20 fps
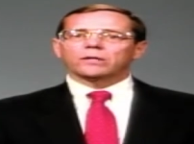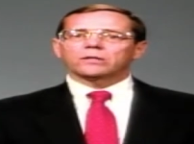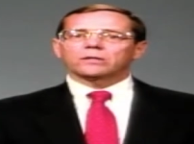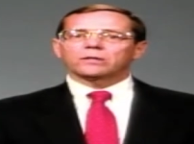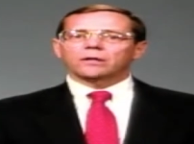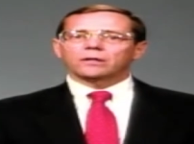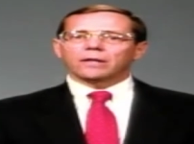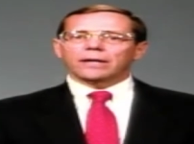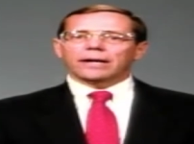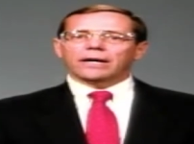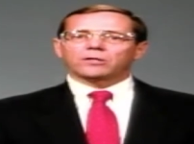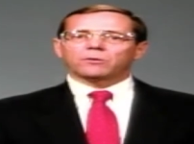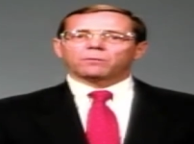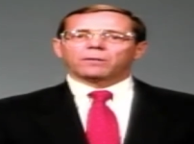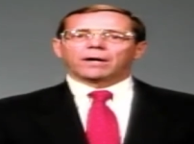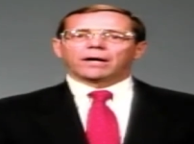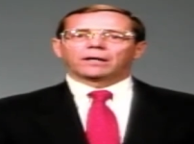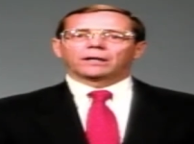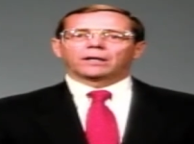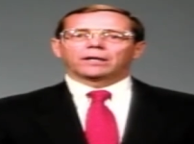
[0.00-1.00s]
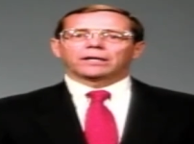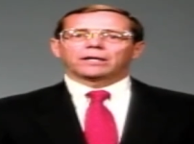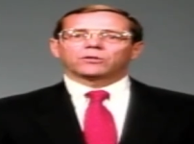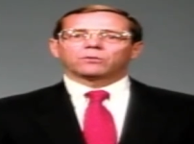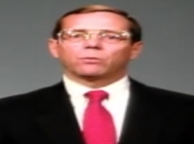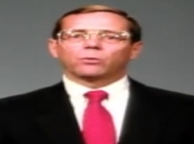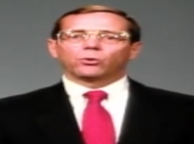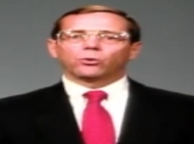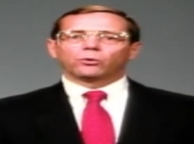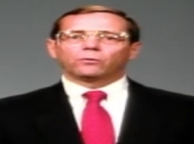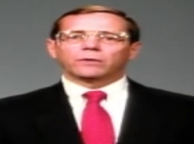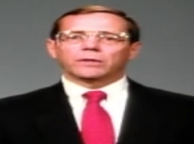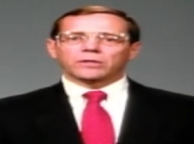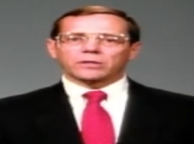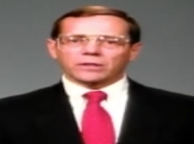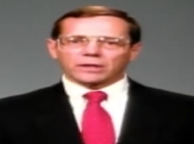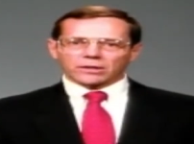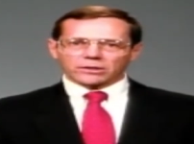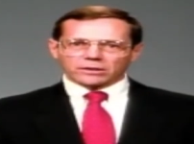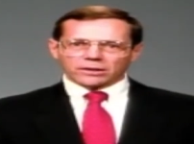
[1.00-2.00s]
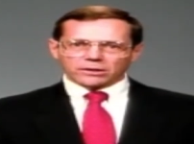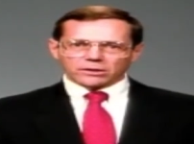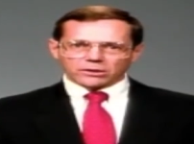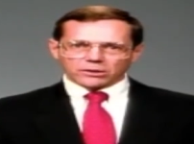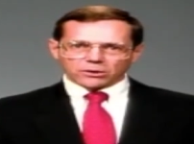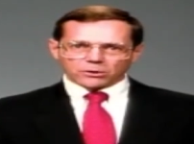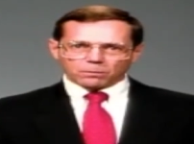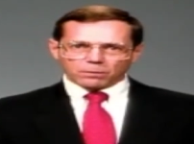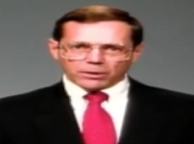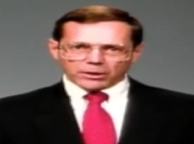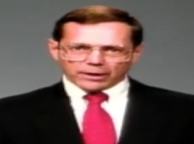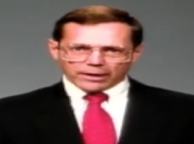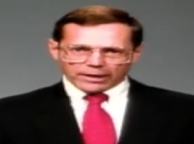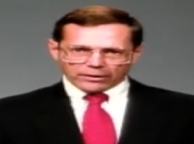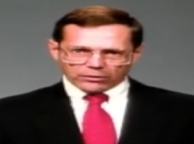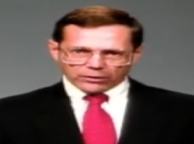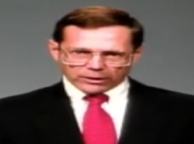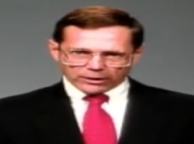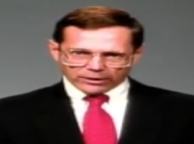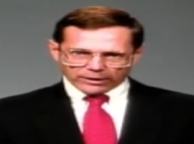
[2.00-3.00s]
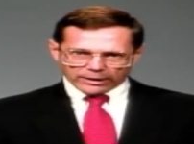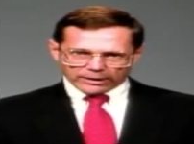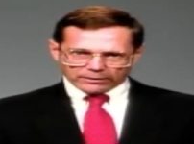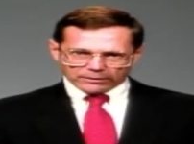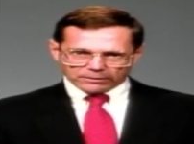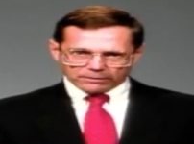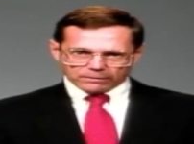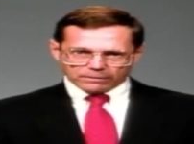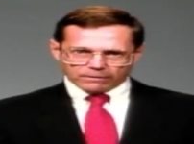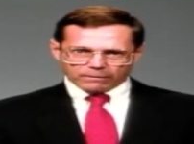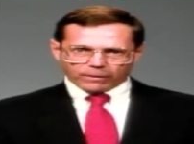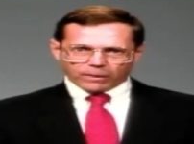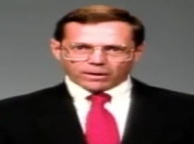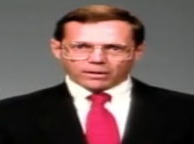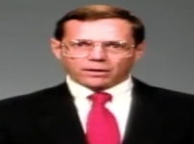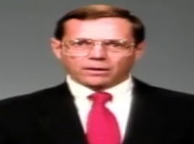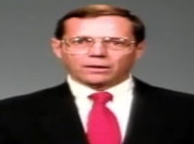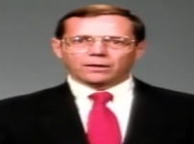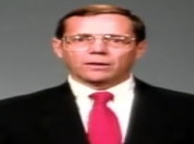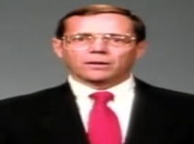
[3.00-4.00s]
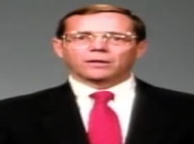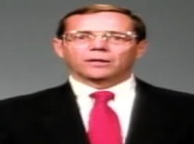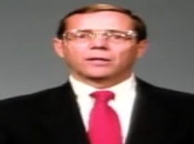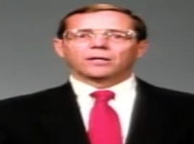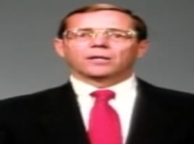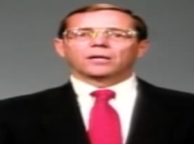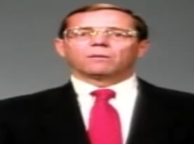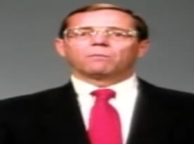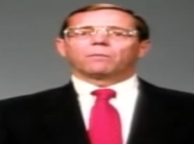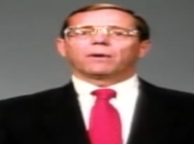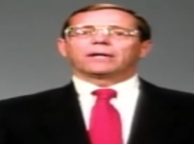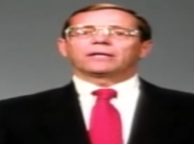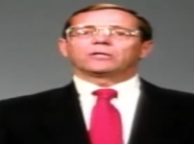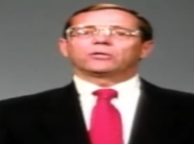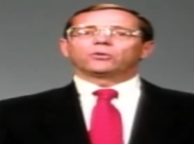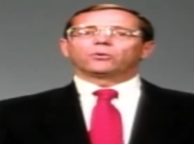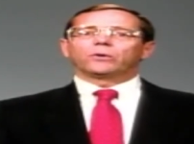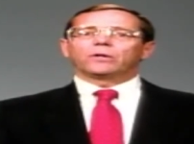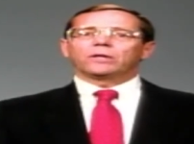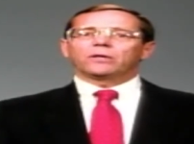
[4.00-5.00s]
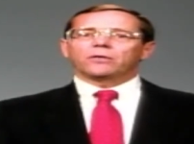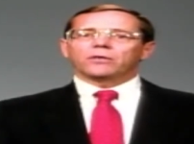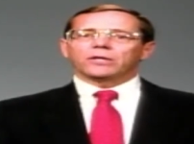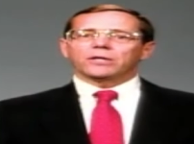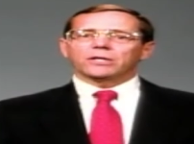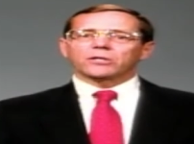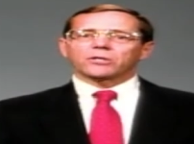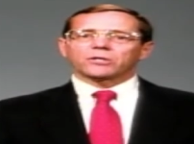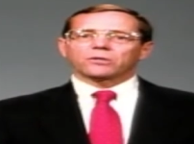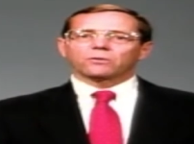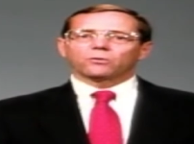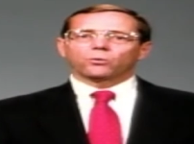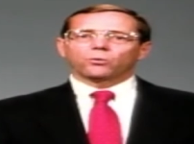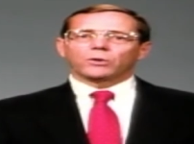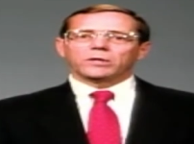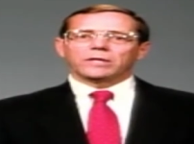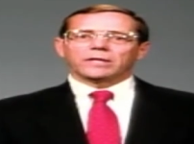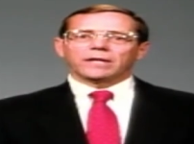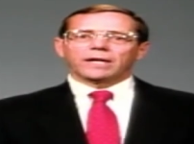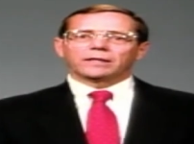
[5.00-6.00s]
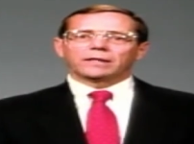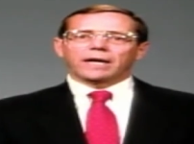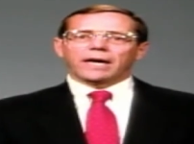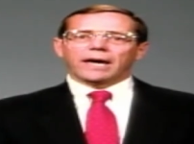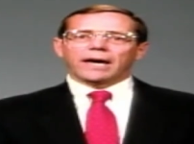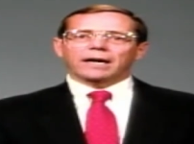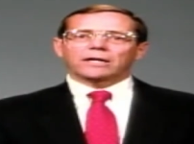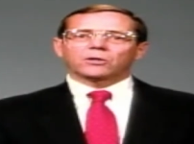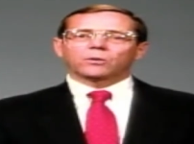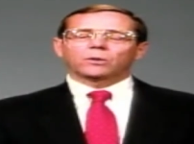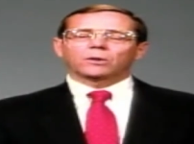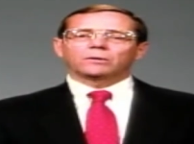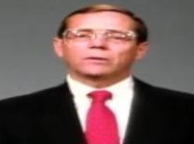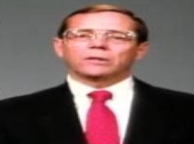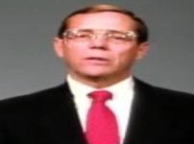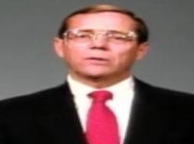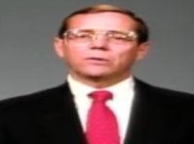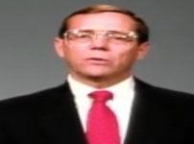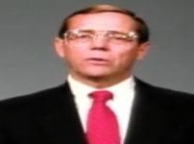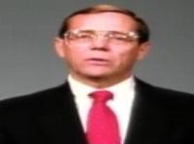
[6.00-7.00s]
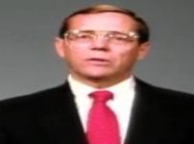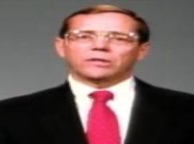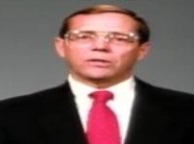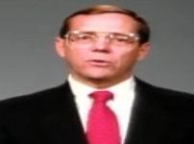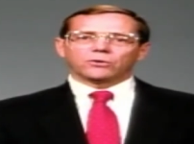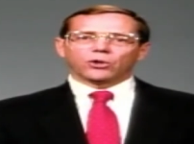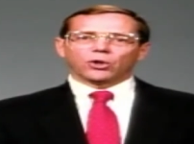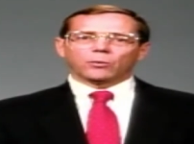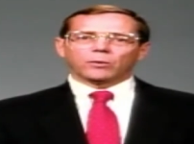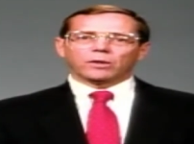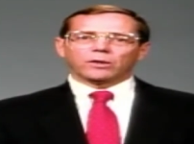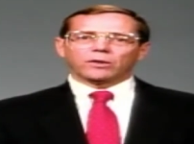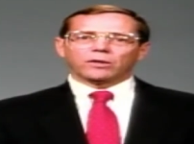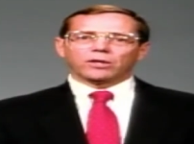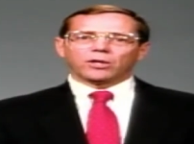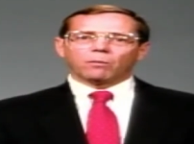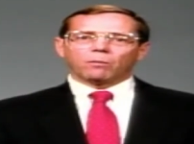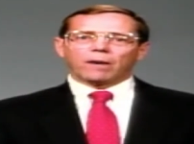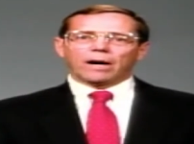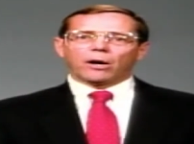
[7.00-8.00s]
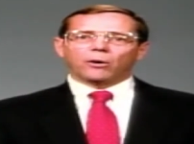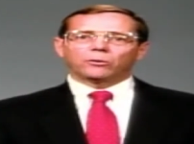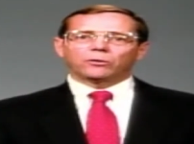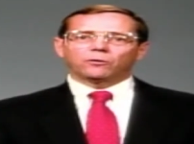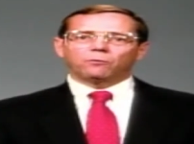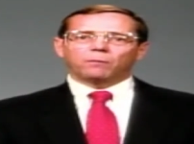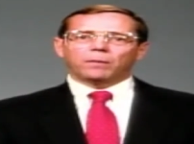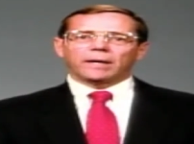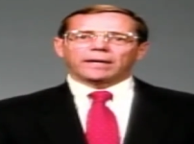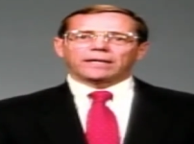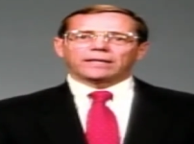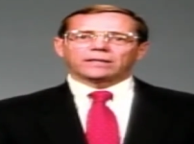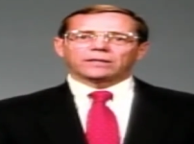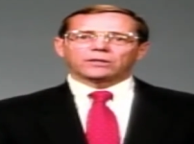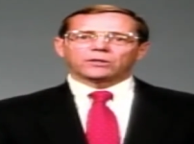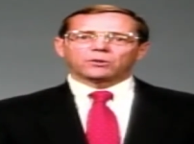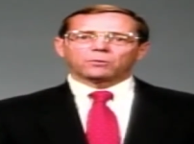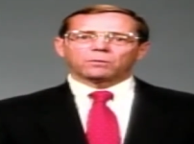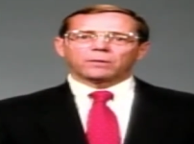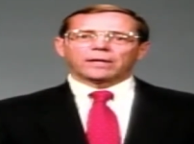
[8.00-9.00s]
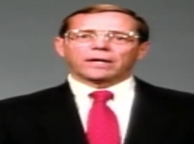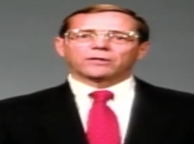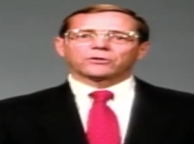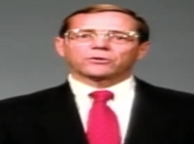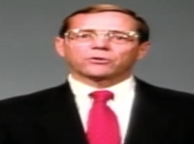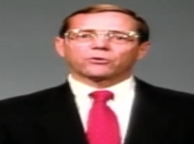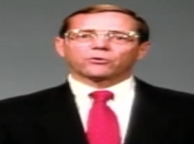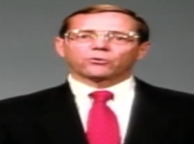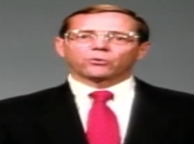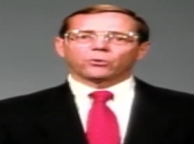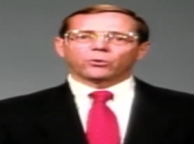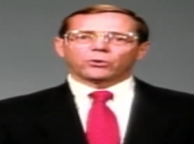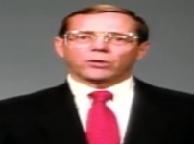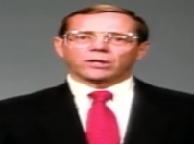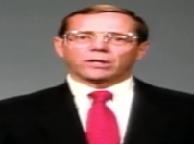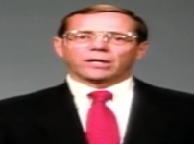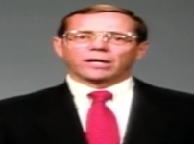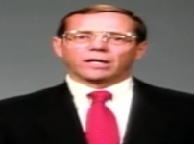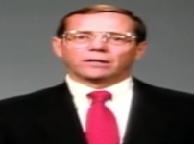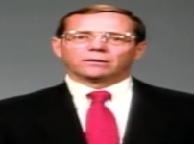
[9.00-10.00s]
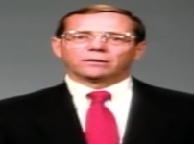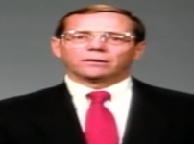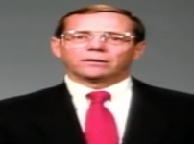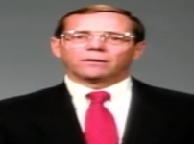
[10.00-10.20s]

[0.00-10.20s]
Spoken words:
the last panel has moved 6 inches beyond the gun. By doing this, we can accurately determine the amount of paint dispensed through the gun